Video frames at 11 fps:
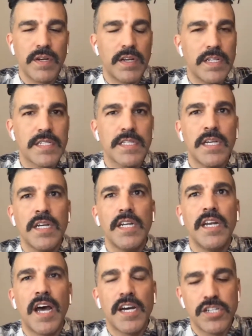It's
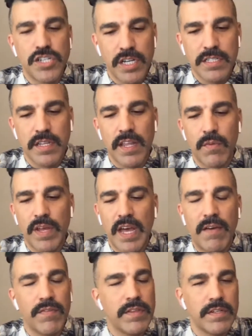not just that we have the